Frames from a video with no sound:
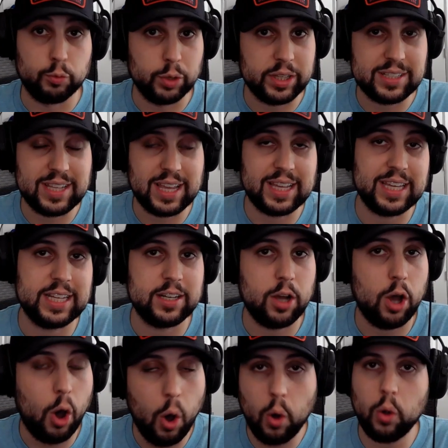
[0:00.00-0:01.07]
really taking
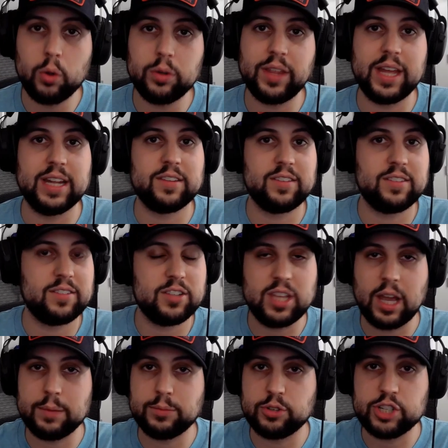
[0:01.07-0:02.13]
hold and its
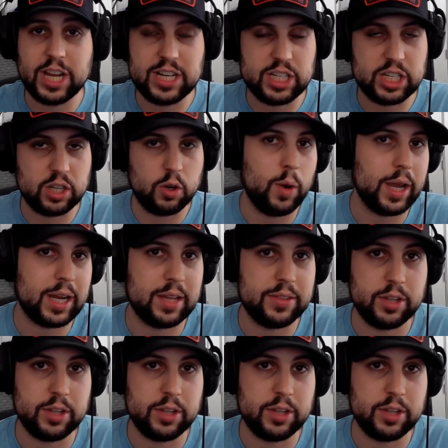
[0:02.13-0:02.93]
times are changing quick.